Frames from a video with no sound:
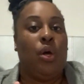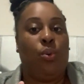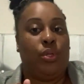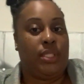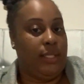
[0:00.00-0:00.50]

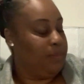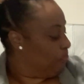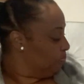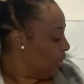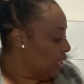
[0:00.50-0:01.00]
we'll see.
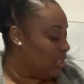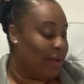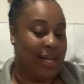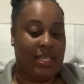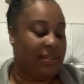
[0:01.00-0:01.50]
So
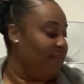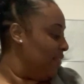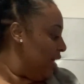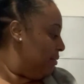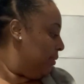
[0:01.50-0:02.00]
I got some
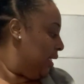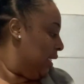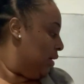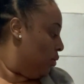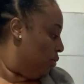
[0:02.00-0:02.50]
vitamin
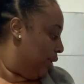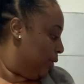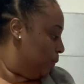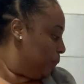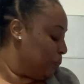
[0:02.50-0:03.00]
E
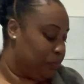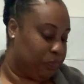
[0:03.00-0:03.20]
oil.